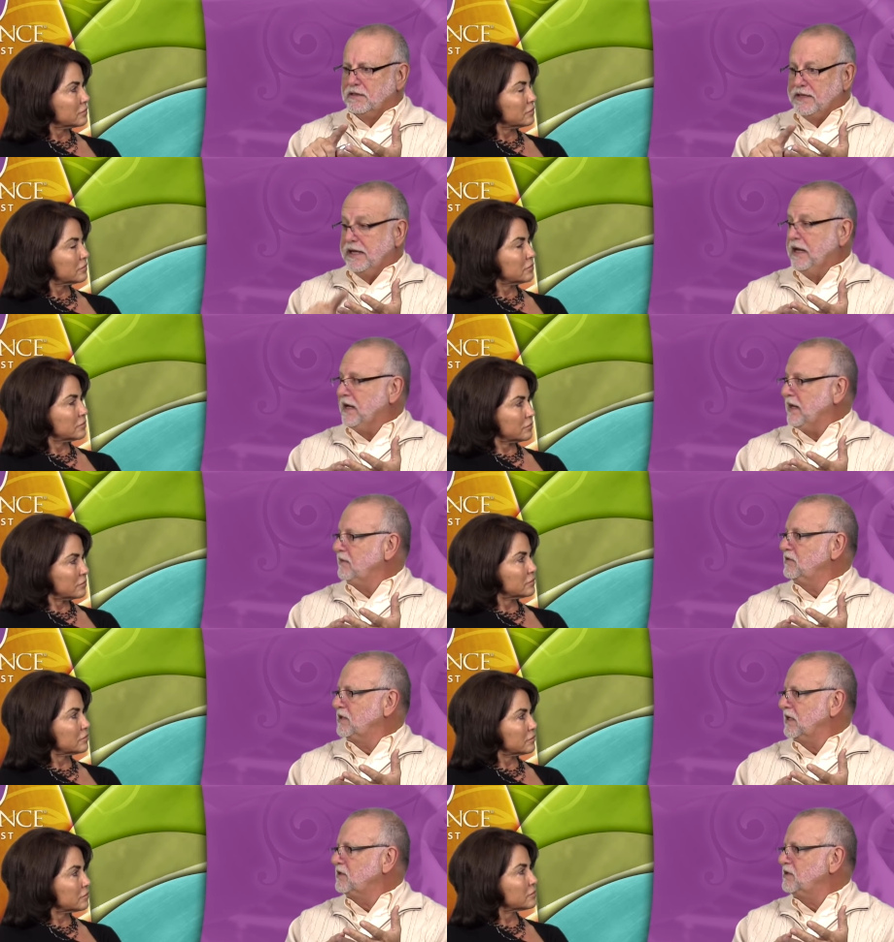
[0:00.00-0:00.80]
Speaker 1: Can I
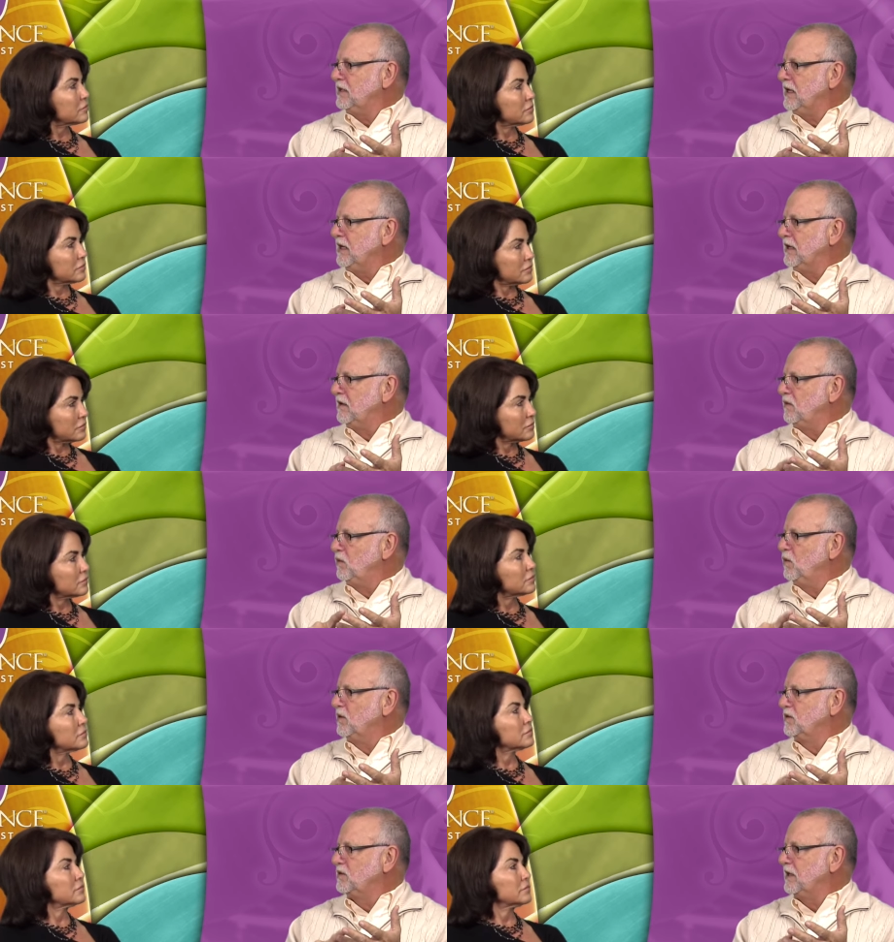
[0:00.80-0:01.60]
have sex again?
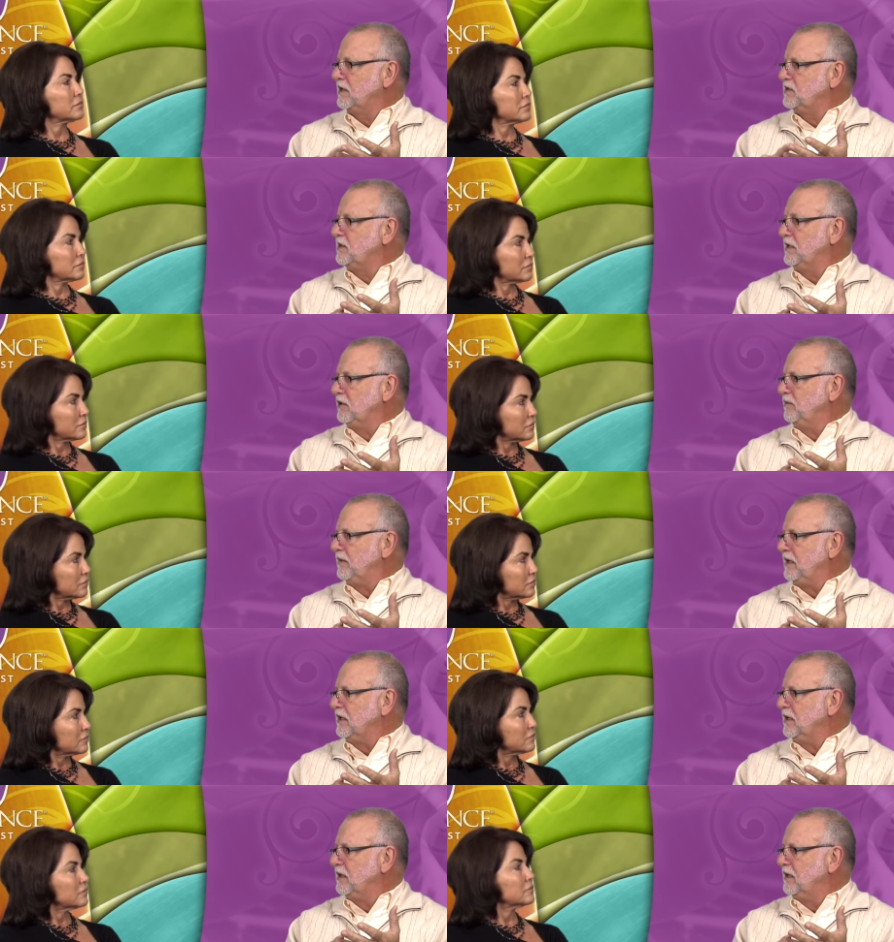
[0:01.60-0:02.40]
Will sex kill
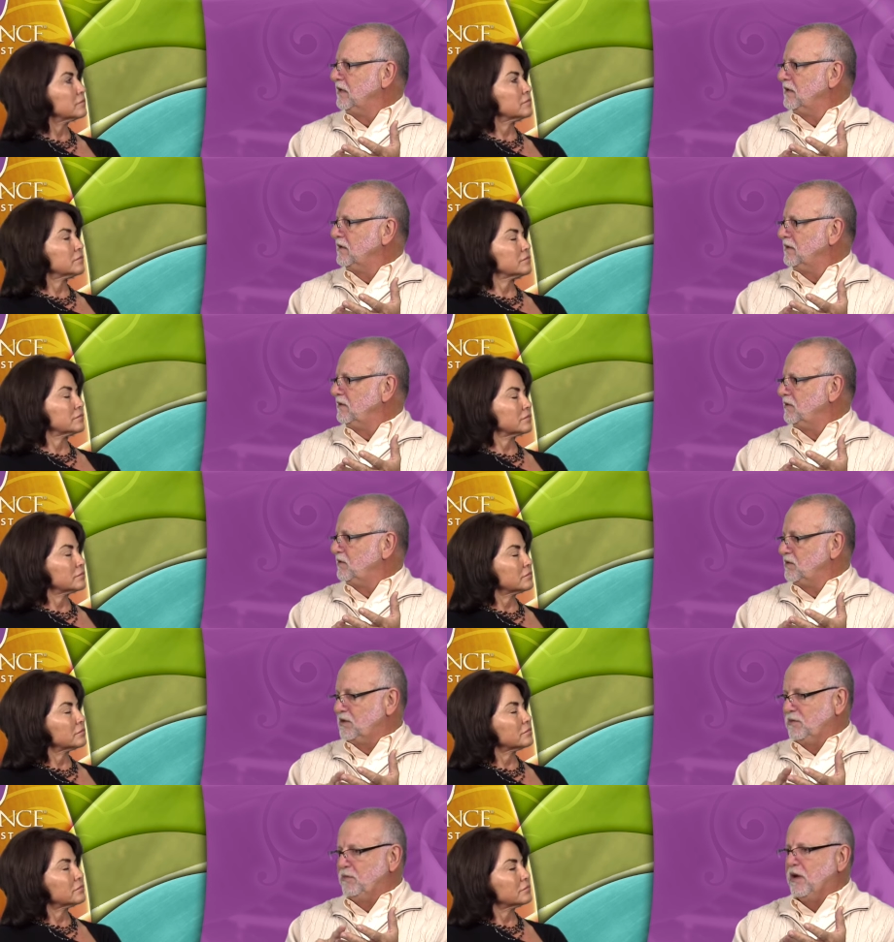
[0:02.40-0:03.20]
me? Mm-hmm.
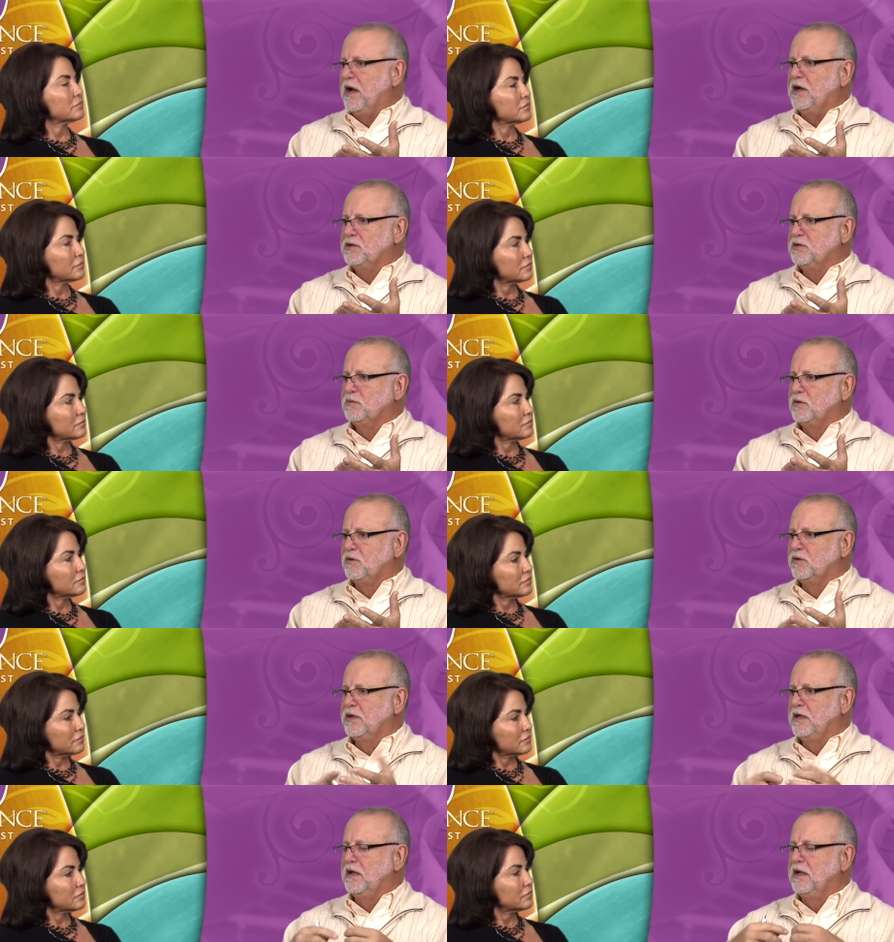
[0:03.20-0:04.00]
And is it
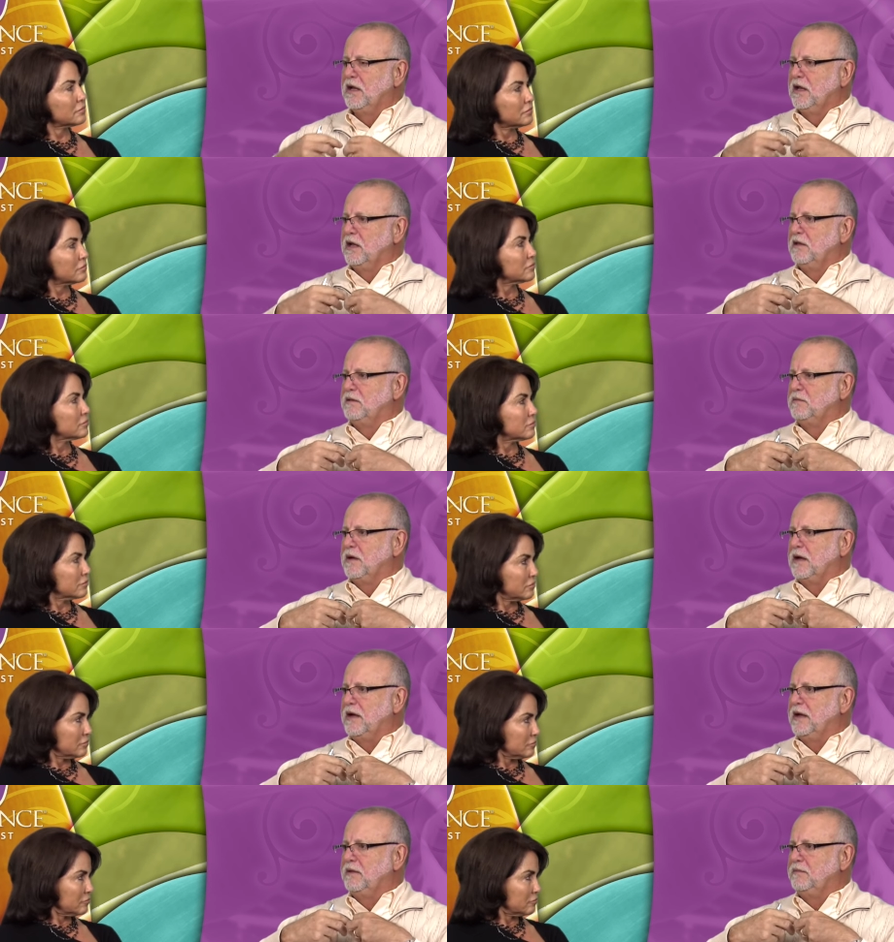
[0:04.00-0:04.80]
possible that
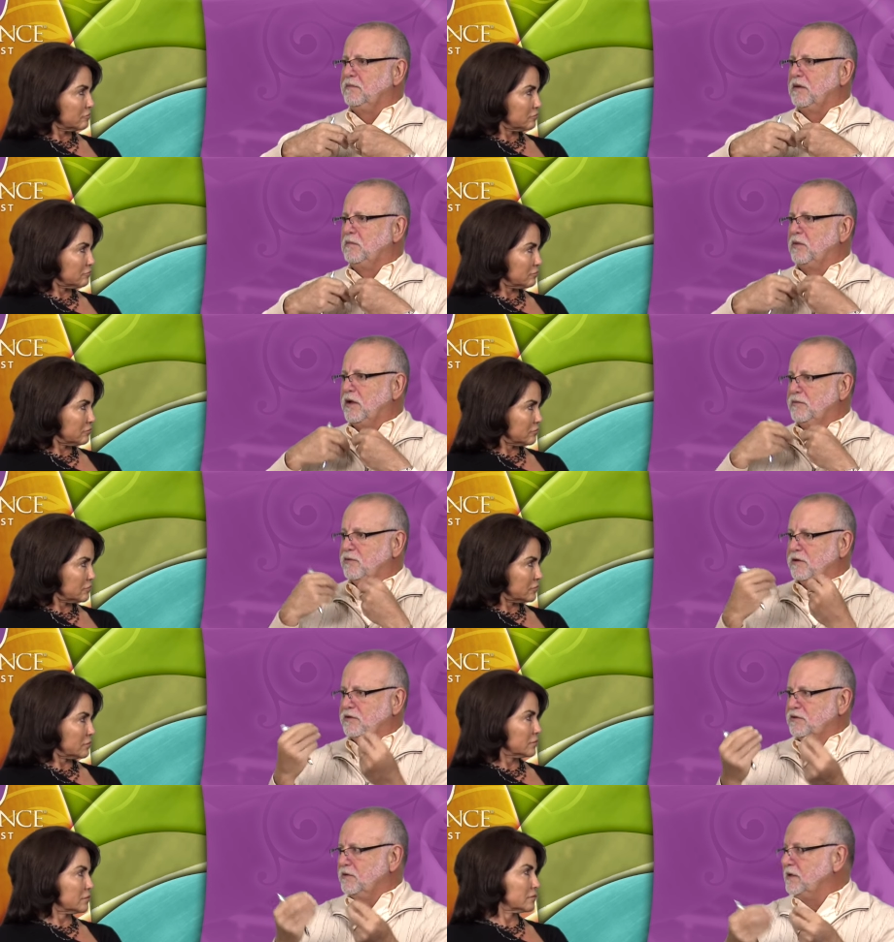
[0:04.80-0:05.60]
my blood
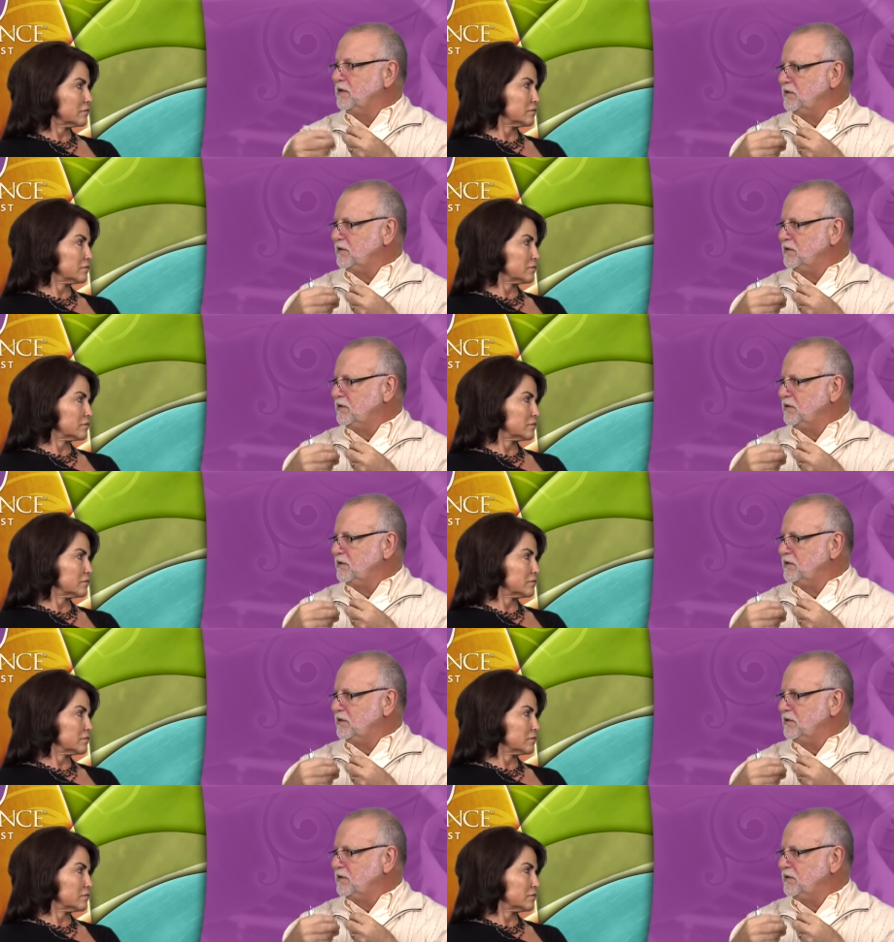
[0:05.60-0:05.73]
pressure